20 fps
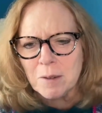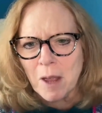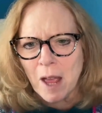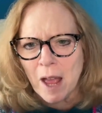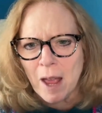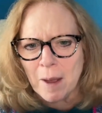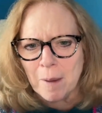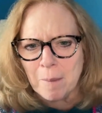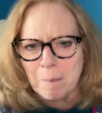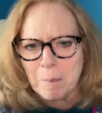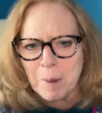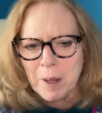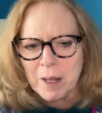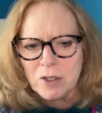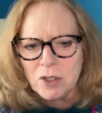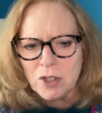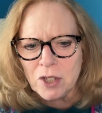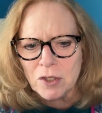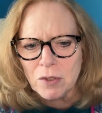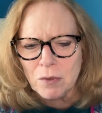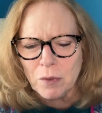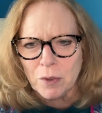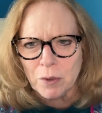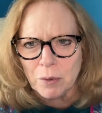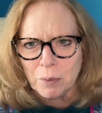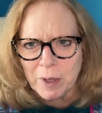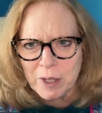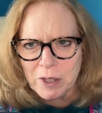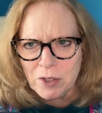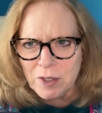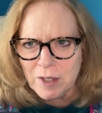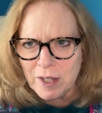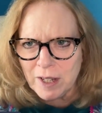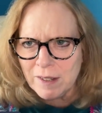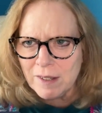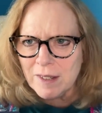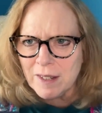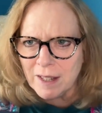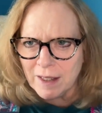but just for richness,